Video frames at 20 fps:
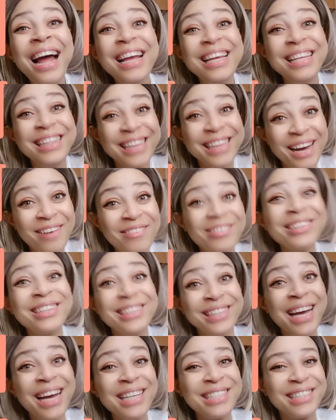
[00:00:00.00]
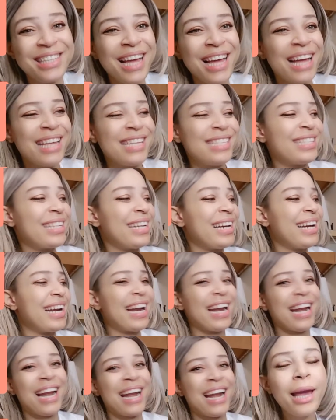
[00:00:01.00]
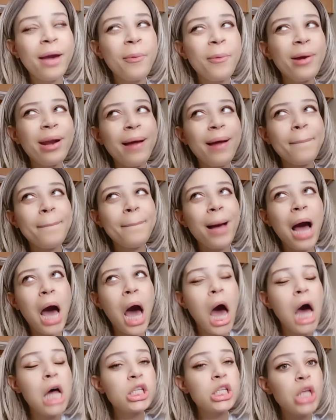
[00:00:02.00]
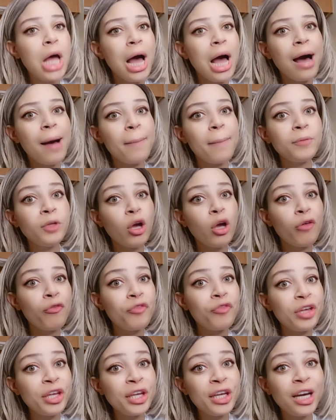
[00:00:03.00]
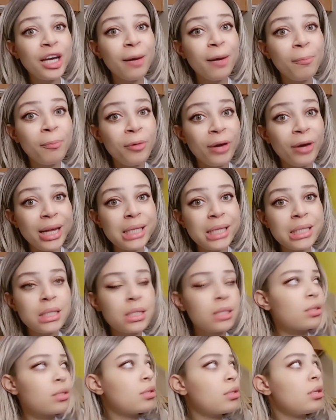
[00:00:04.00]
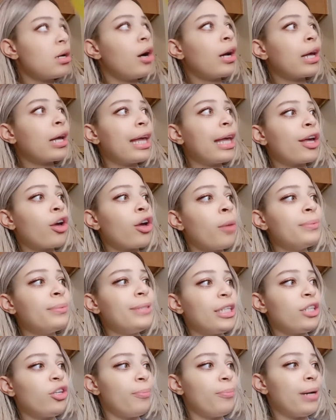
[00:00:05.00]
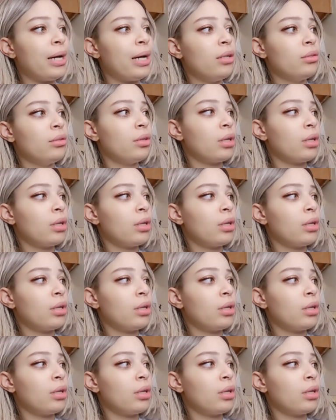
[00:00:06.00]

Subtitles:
That's the answer. Okay, what about your fingerprints? Okay, come take your balloon,